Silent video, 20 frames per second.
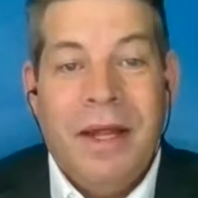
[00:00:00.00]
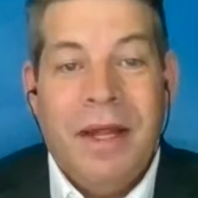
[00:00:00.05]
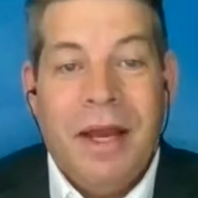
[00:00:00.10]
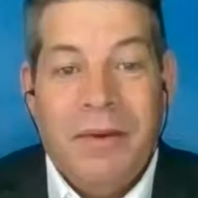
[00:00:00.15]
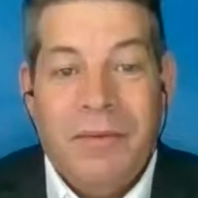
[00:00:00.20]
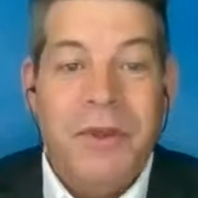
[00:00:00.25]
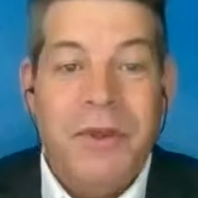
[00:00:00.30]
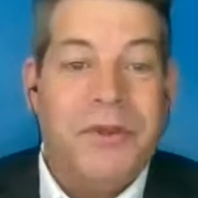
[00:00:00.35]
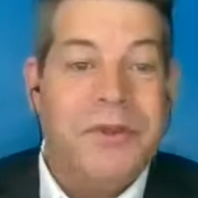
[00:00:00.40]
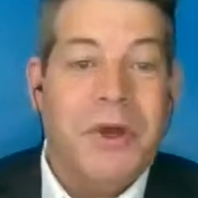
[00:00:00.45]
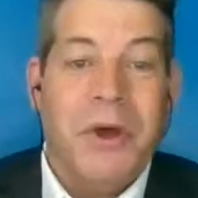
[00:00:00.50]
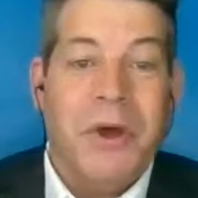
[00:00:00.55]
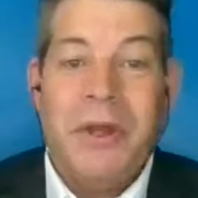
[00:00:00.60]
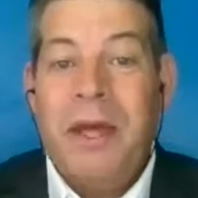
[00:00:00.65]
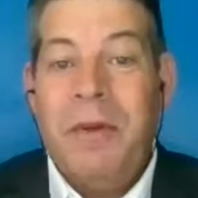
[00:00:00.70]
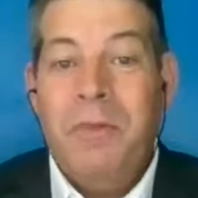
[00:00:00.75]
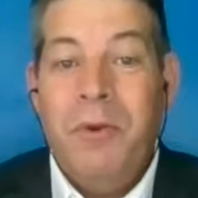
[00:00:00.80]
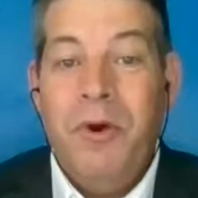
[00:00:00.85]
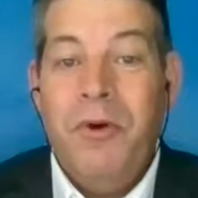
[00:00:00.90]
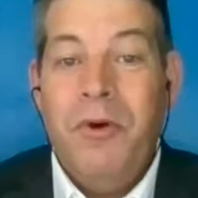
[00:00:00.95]
And if you saw
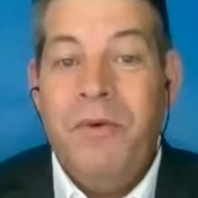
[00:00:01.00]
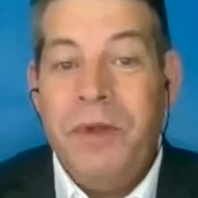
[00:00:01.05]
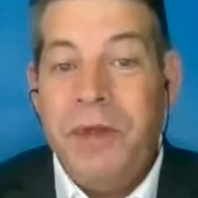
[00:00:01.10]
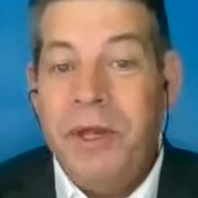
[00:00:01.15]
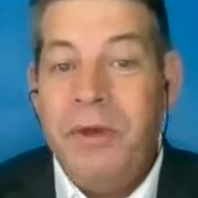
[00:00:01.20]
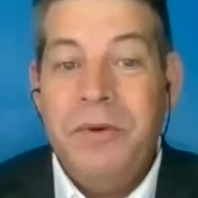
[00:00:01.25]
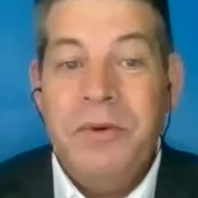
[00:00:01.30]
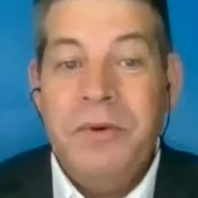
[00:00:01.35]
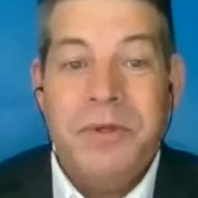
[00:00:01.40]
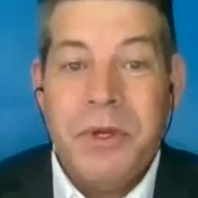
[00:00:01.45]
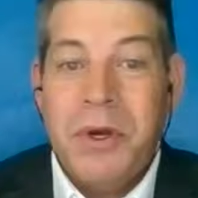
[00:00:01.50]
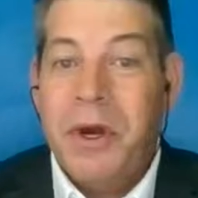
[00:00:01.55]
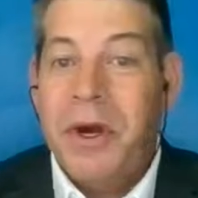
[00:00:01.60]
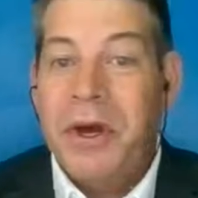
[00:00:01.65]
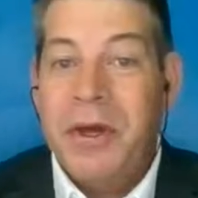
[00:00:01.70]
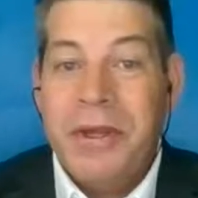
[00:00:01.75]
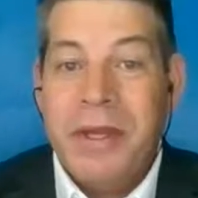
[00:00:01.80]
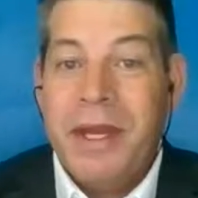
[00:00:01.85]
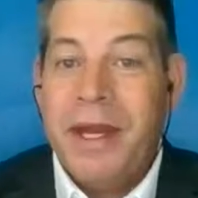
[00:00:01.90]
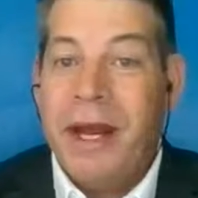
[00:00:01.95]
that movie, you
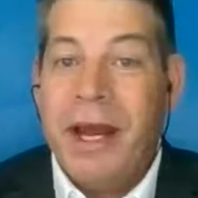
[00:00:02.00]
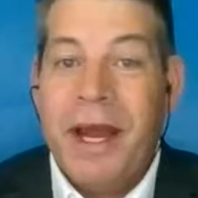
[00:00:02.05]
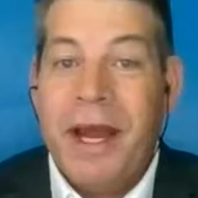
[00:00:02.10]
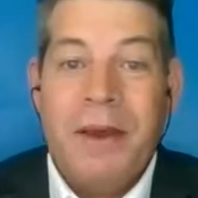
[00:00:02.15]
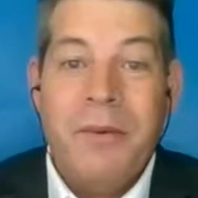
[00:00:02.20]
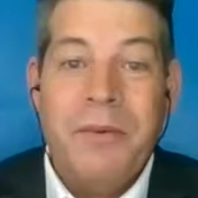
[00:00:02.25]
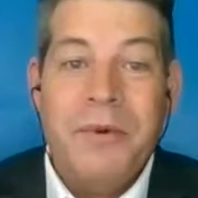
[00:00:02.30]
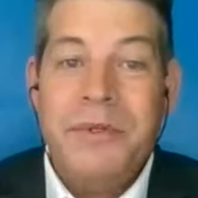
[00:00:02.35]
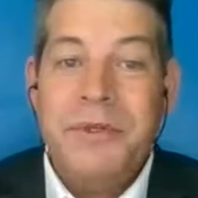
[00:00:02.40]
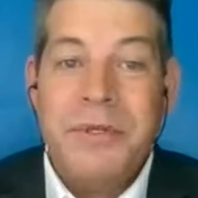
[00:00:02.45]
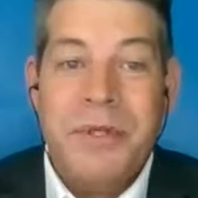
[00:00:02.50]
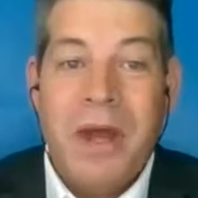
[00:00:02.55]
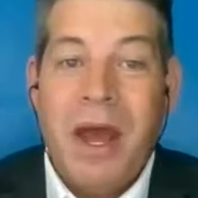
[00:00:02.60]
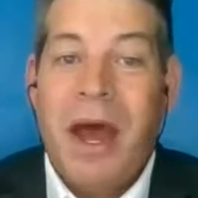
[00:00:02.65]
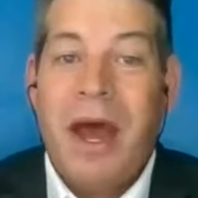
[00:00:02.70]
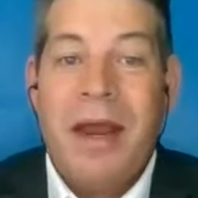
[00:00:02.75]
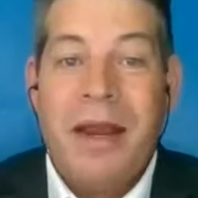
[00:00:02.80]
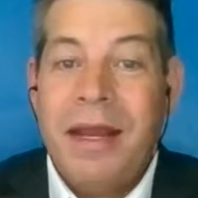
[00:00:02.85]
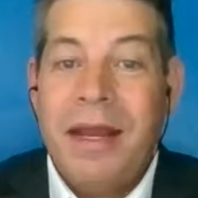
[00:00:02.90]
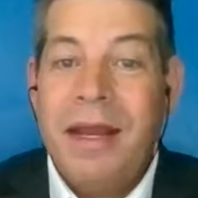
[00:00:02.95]
saw that I was
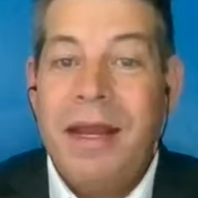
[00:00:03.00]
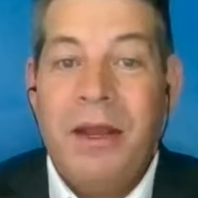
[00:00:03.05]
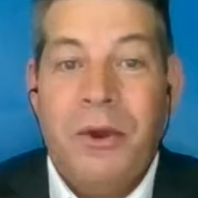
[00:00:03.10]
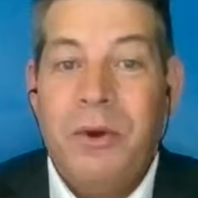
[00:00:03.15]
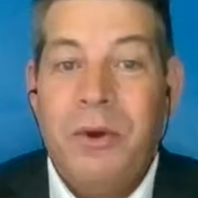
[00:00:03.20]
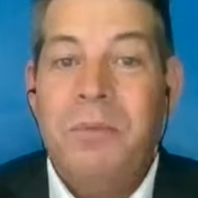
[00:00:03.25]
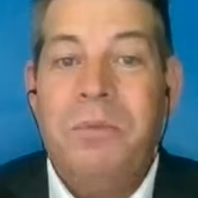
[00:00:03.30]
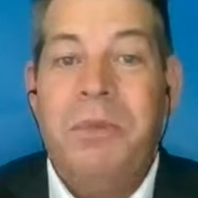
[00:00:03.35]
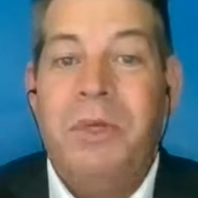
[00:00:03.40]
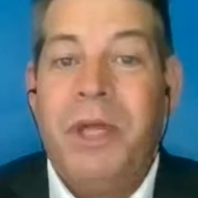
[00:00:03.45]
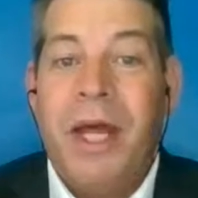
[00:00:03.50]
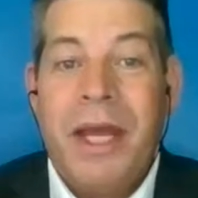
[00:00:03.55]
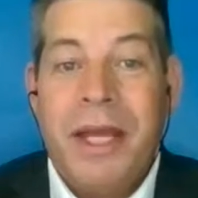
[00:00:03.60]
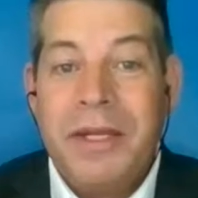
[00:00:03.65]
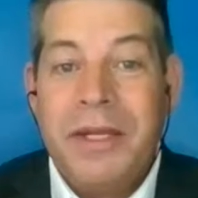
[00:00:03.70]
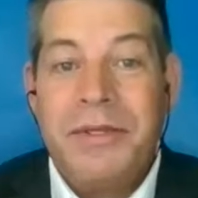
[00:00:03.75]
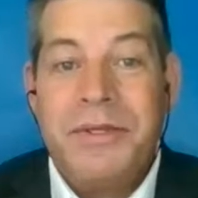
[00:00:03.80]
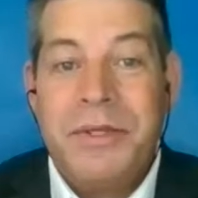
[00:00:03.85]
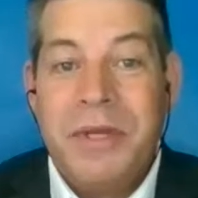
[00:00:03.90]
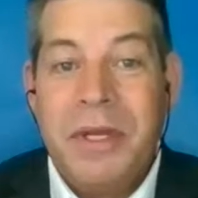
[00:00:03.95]
not in a good
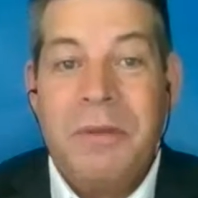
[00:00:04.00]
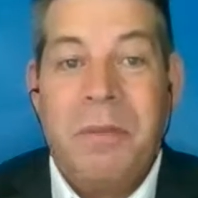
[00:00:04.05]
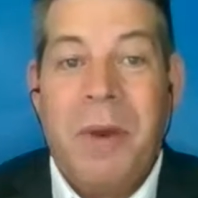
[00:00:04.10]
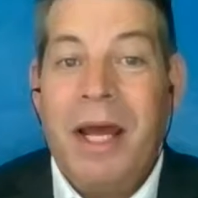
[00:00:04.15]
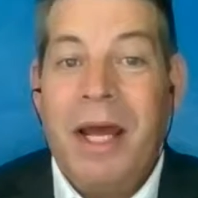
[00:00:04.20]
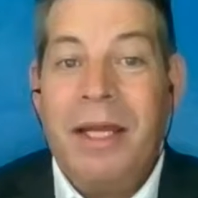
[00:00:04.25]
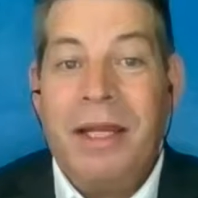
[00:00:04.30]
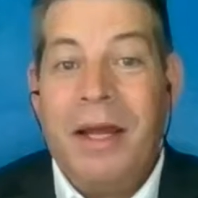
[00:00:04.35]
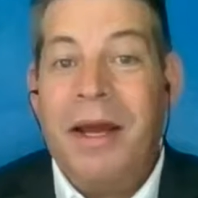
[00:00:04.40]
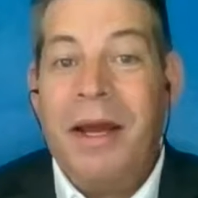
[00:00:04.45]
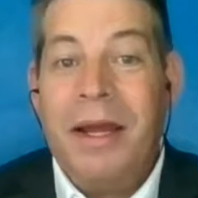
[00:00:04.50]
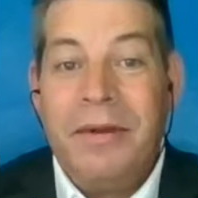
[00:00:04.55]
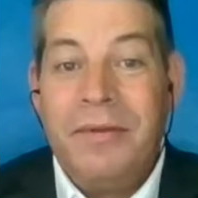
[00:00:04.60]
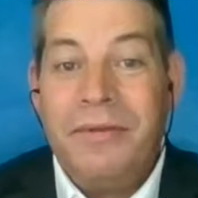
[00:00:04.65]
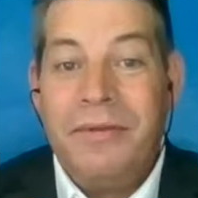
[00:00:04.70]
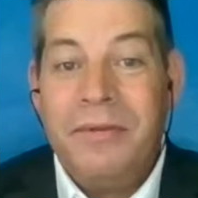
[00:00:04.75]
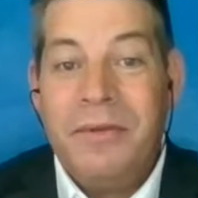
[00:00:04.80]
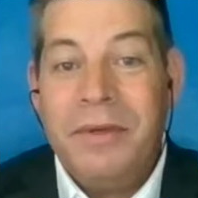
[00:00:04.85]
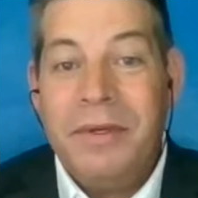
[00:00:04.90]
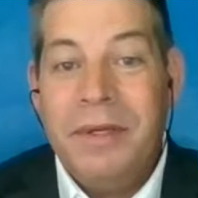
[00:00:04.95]
place in my
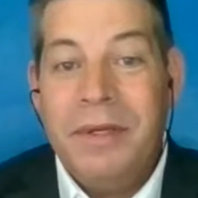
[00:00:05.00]
life.